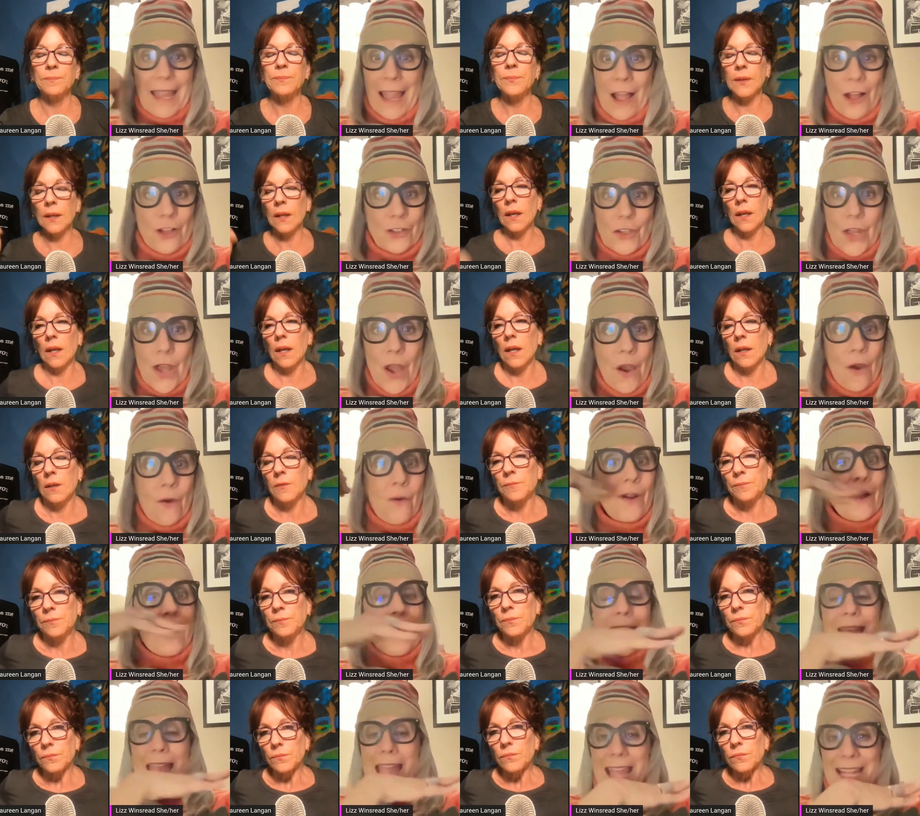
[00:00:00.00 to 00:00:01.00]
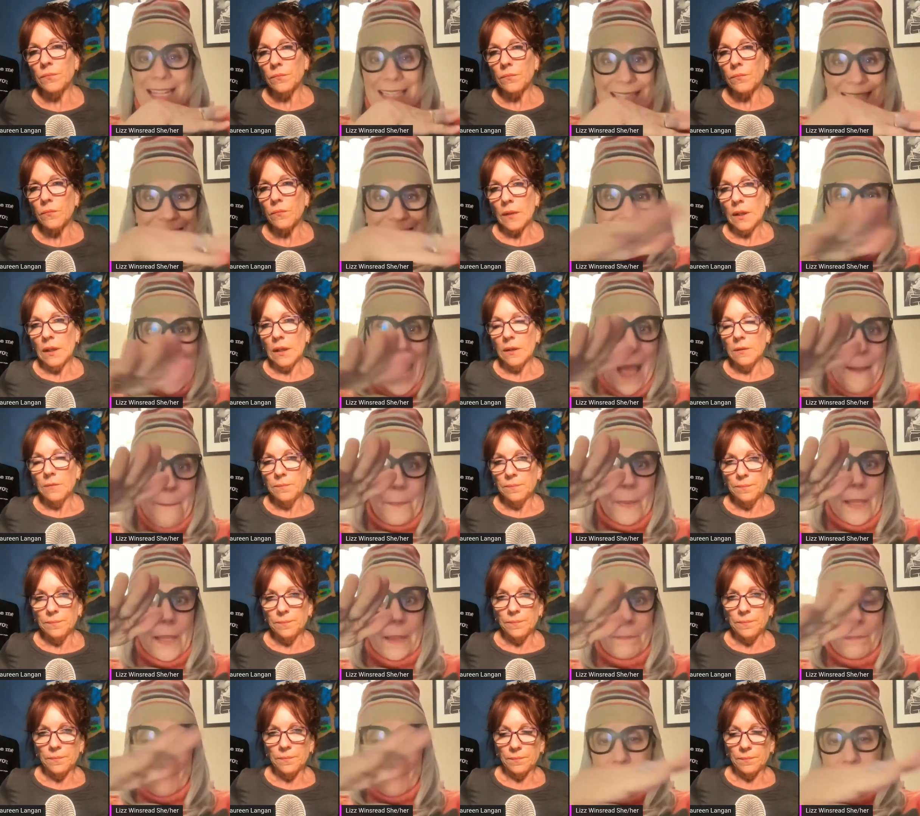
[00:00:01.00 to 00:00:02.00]
Speaker 1: hell no and stop
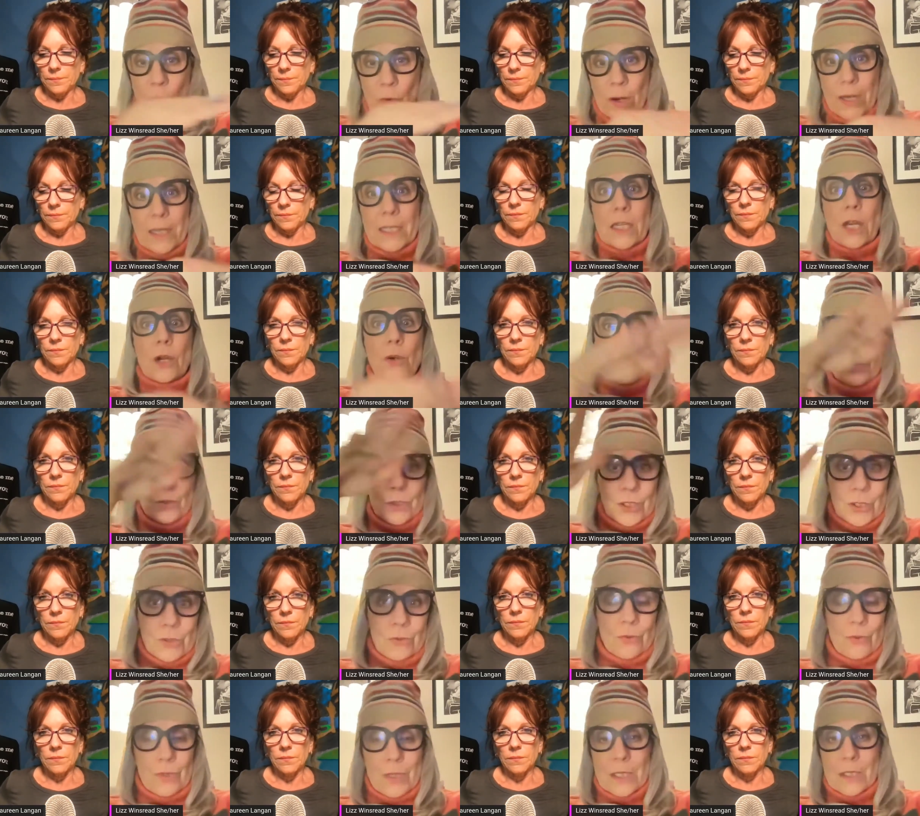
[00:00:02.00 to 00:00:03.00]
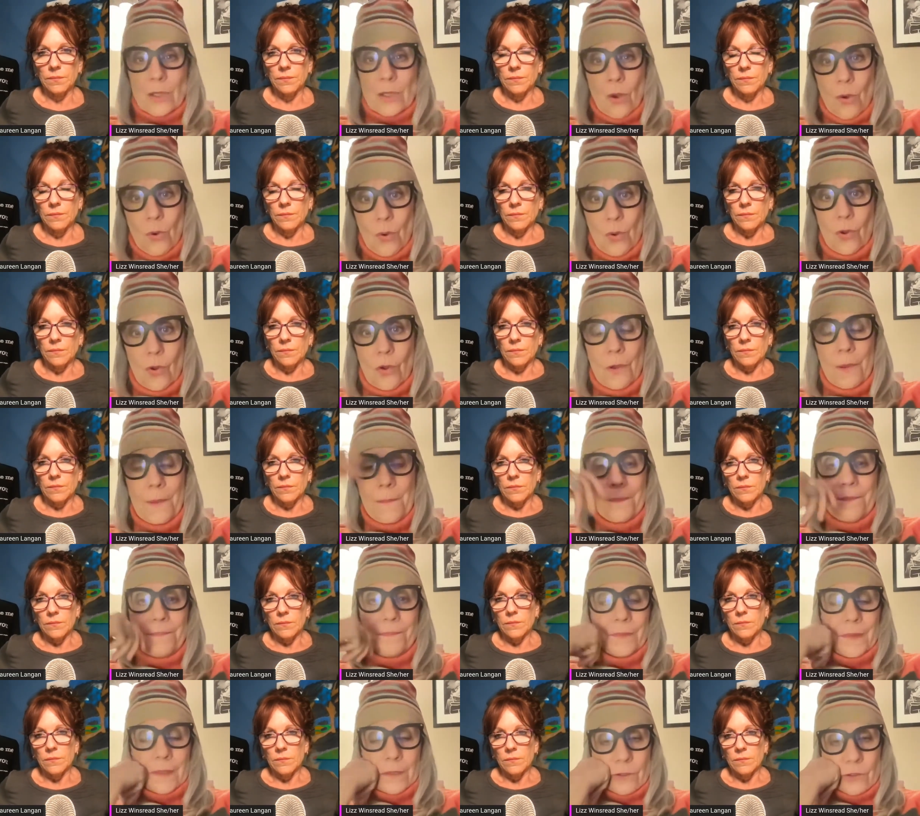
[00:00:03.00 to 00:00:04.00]
it before it goes through this whole
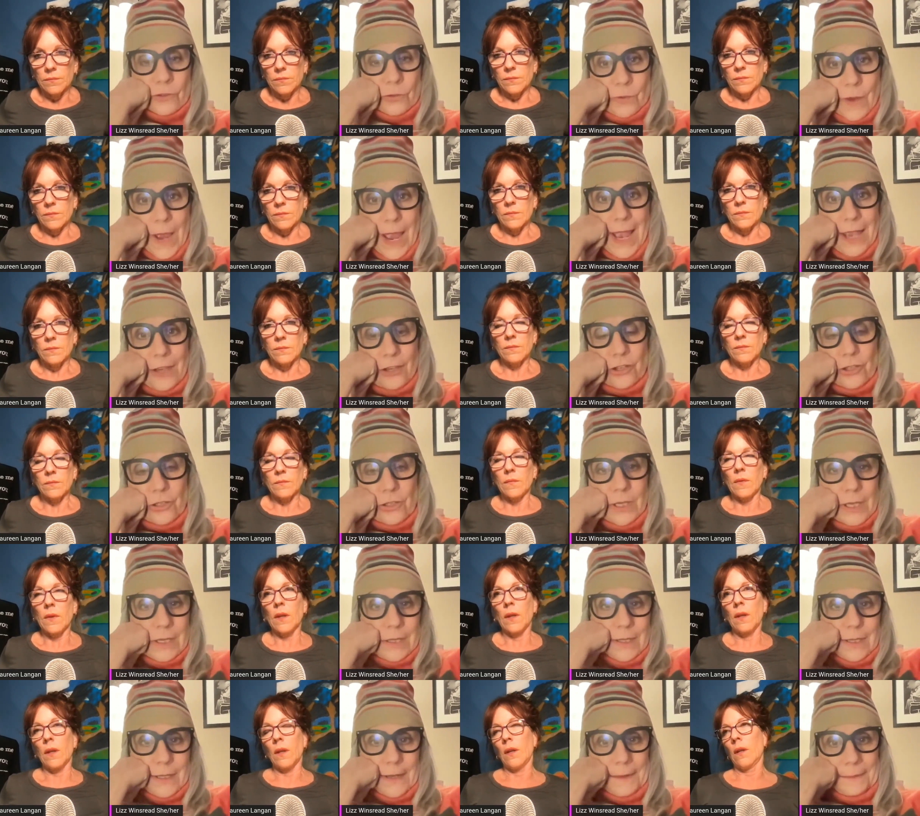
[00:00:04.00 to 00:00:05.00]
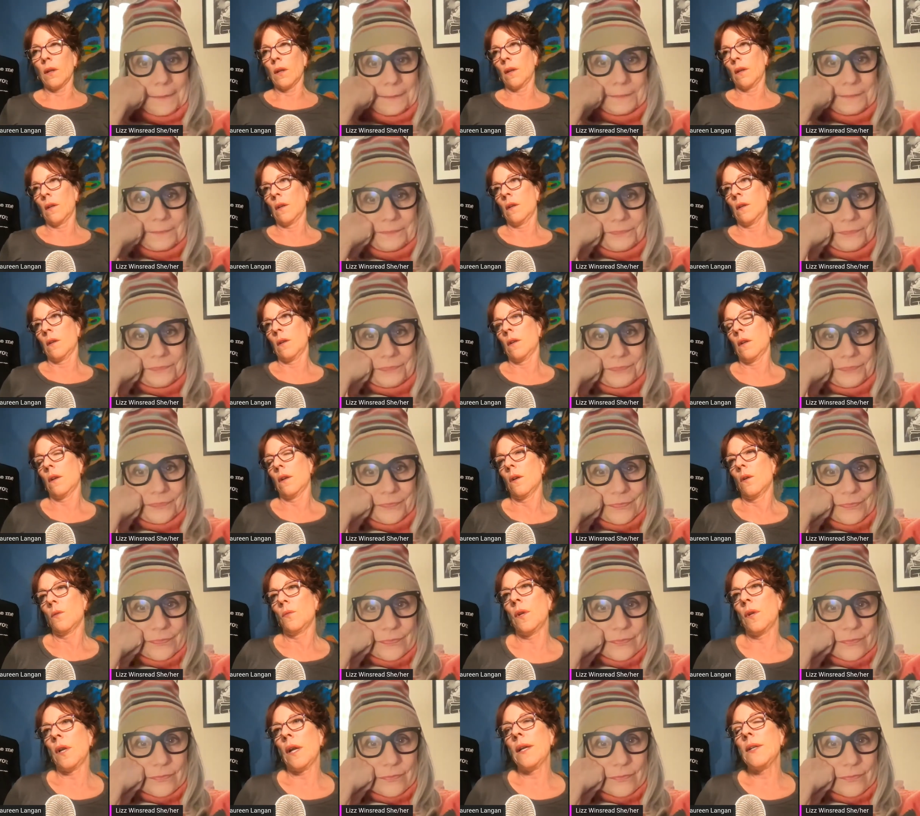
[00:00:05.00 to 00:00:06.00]
trash system.
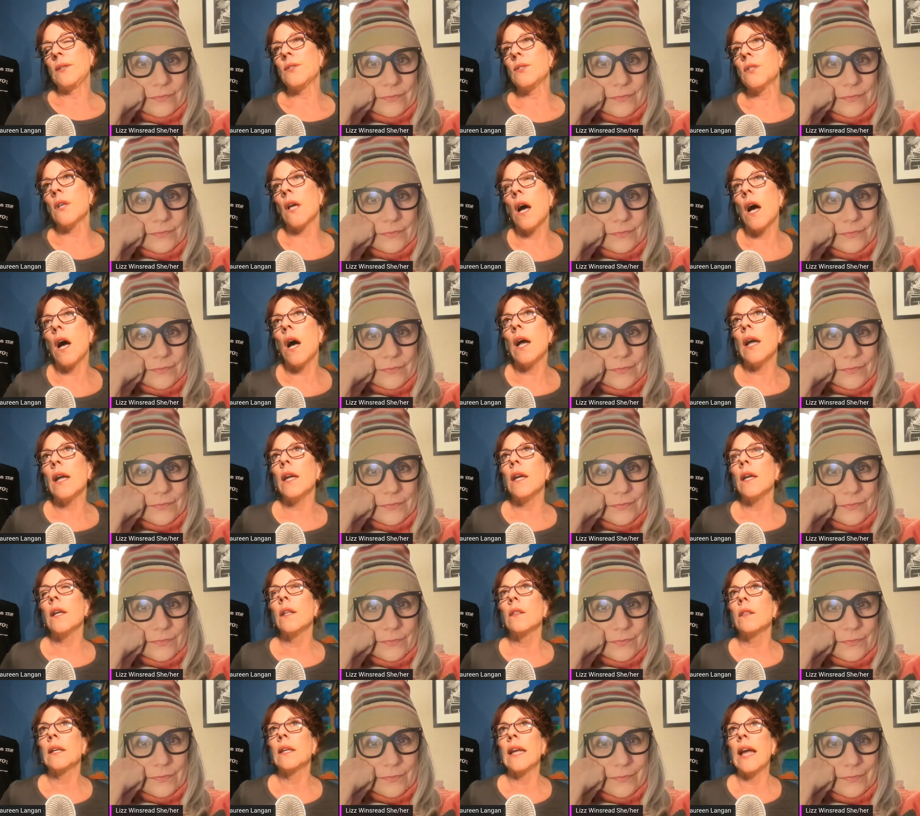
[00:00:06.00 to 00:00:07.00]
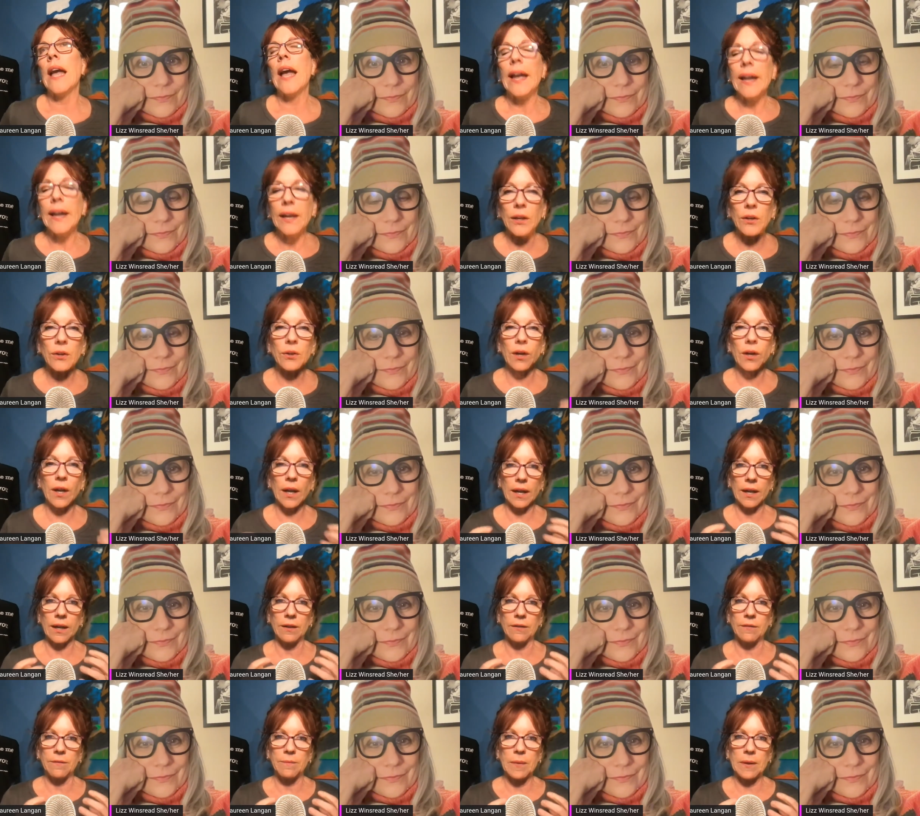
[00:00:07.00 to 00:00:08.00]
Speaker 2: When I, I, the anger I
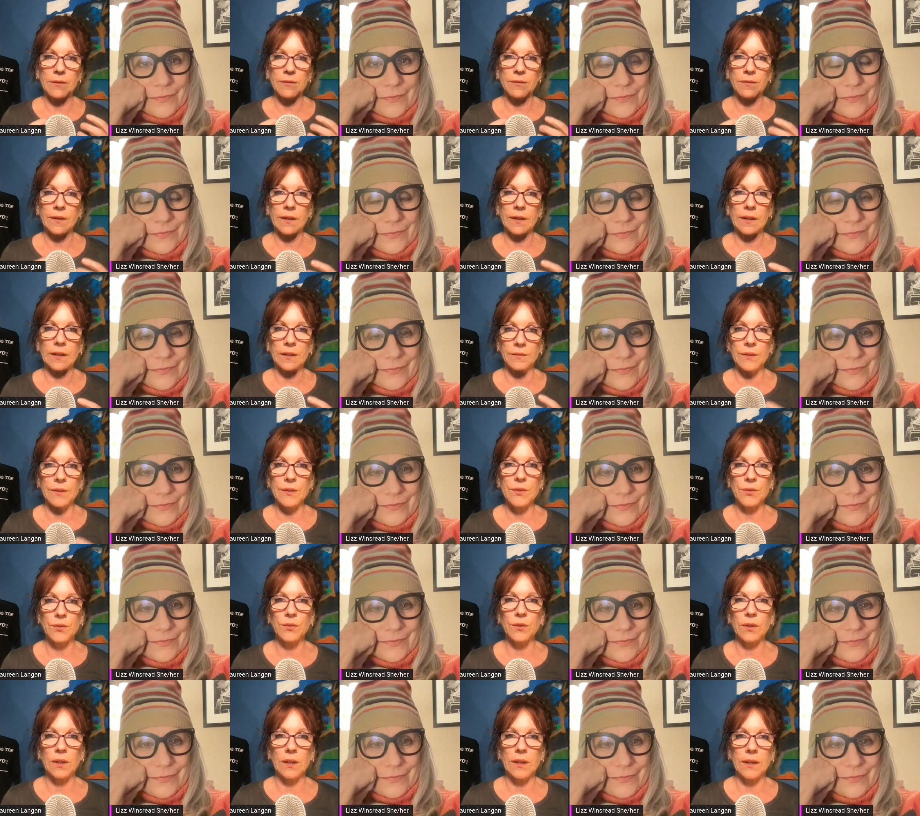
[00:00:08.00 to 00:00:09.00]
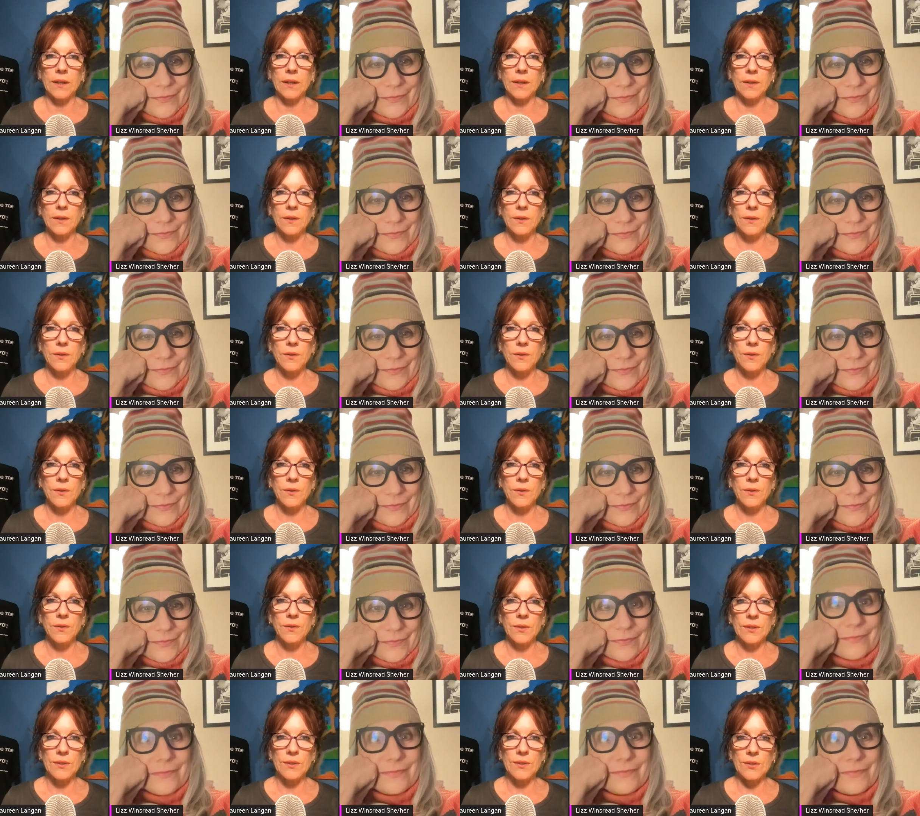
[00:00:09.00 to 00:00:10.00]
have been feeling viscerally
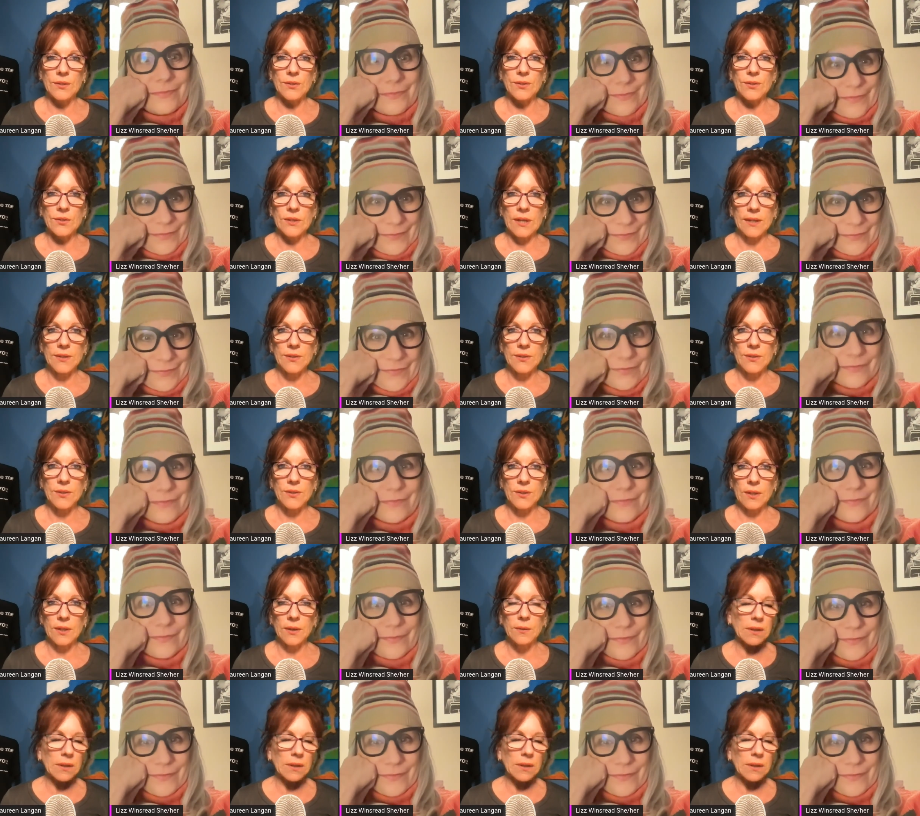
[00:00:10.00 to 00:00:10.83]
since this Texas